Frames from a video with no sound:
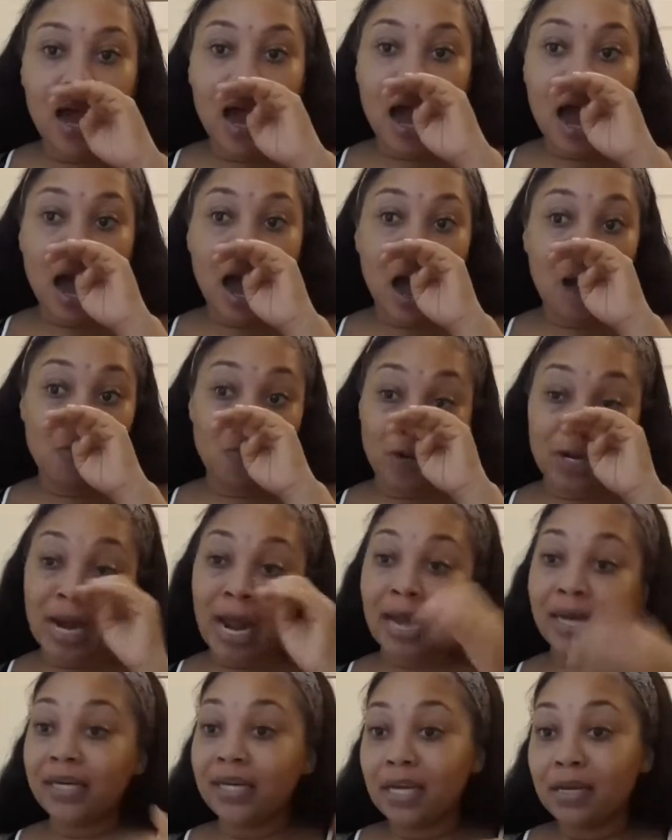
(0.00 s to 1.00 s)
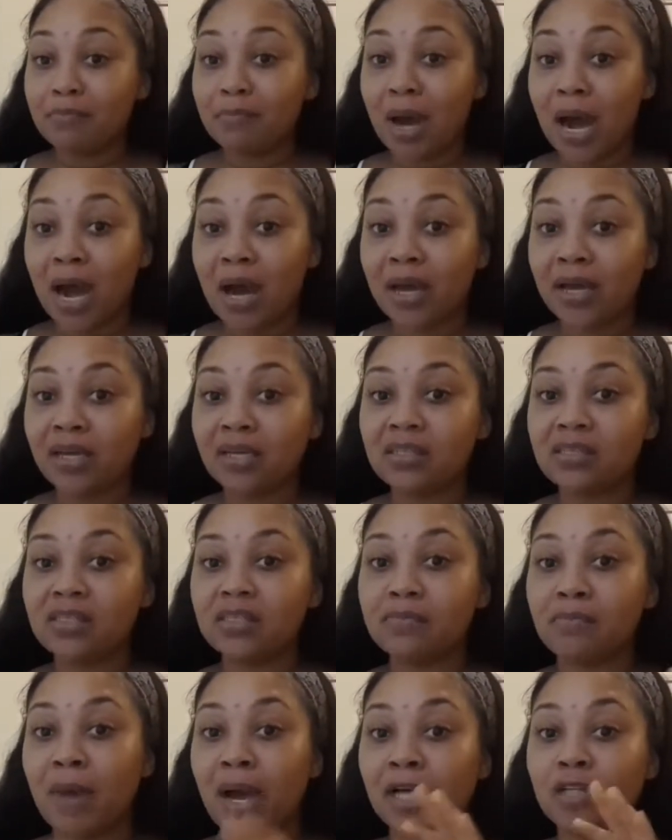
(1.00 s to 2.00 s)
When I did
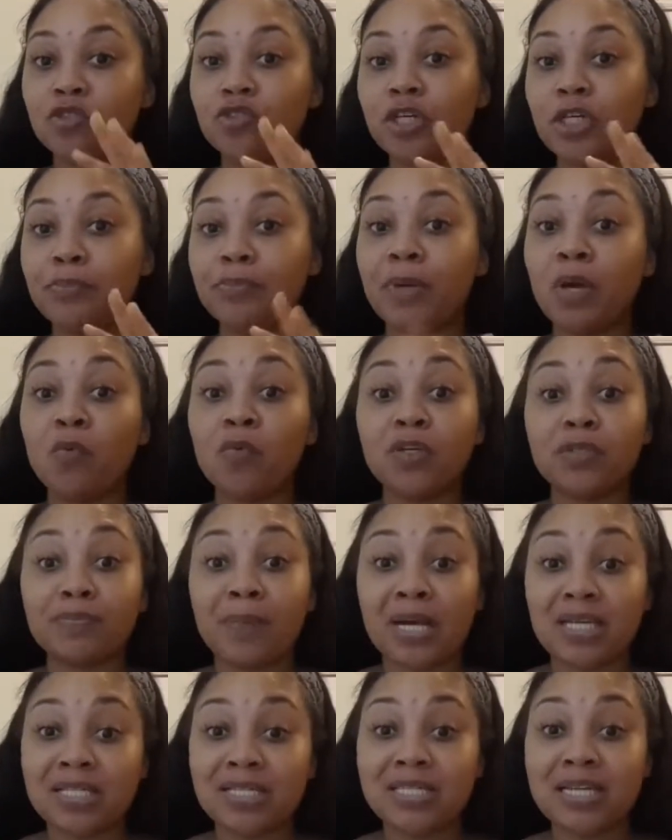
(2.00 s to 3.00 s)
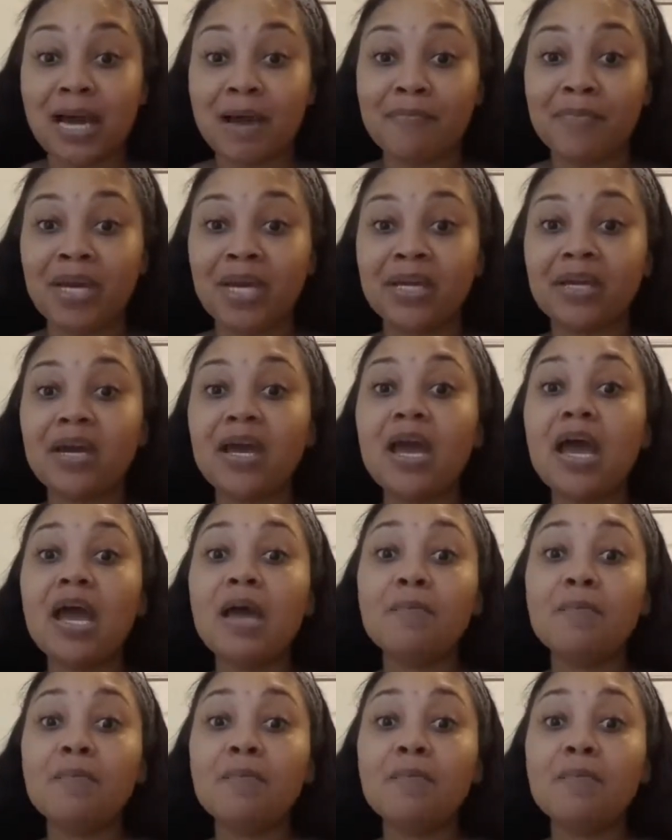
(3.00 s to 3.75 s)
my treatment with my stomach,